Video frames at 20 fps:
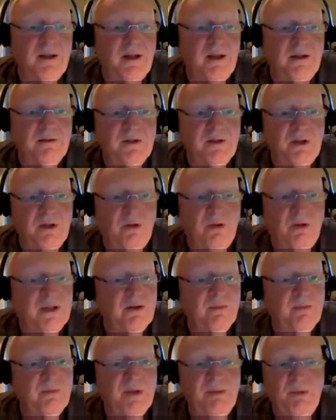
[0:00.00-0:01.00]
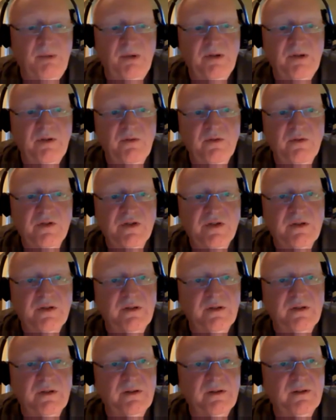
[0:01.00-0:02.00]
You know, I hear people use
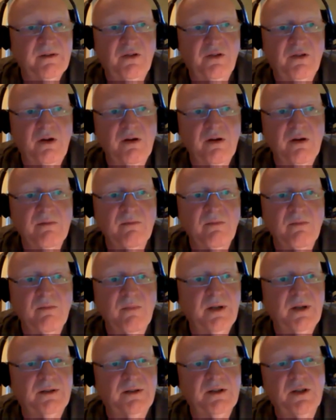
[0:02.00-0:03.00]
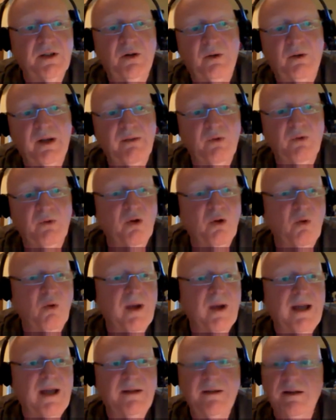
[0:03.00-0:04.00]
the term, you know, I
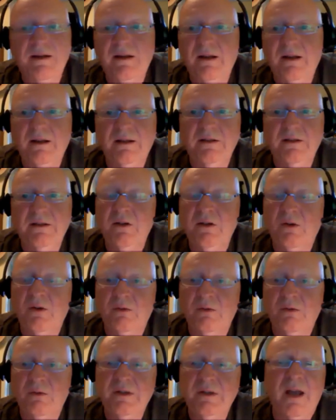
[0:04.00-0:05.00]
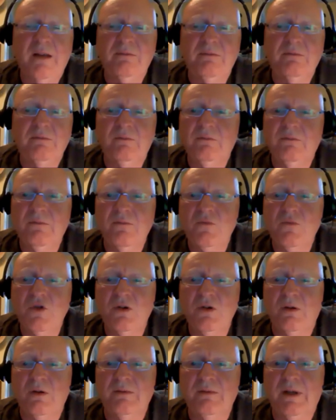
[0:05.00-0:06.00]
regret. You know, yeah,
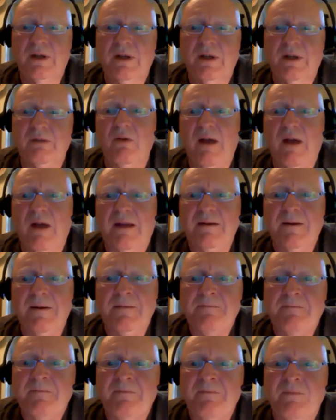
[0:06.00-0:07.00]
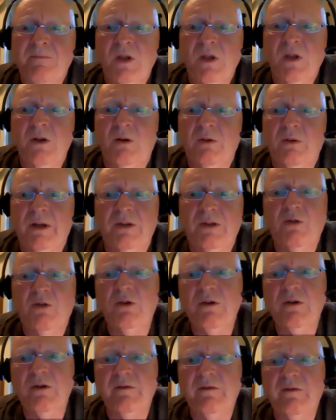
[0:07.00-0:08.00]
sure, I regret. You know, I could
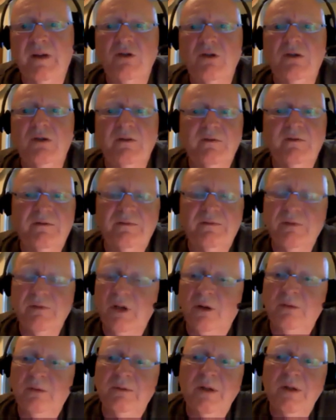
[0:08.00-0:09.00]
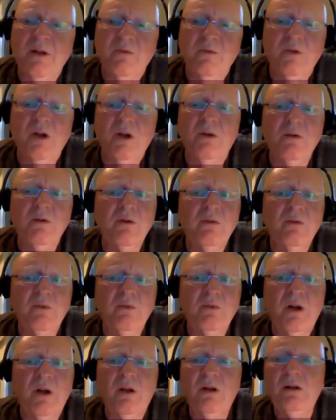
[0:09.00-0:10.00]
have, I should have. You know, we
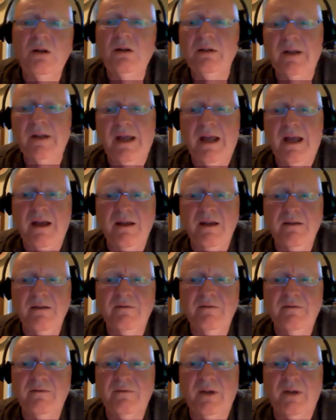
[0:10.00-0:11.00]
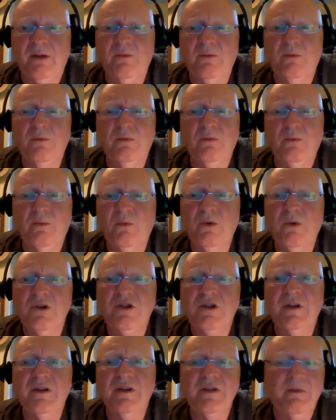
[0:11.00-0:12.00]
all have. I
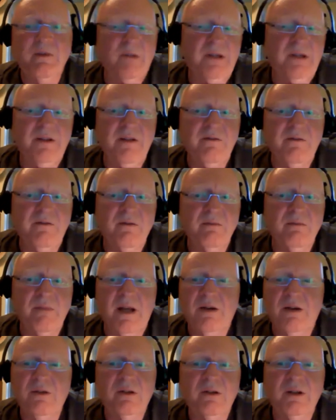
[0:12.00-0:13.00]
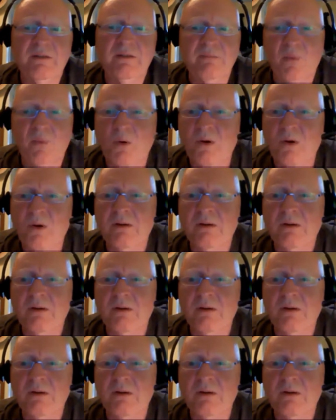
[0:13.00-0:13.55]
wish things had been different, better, and more.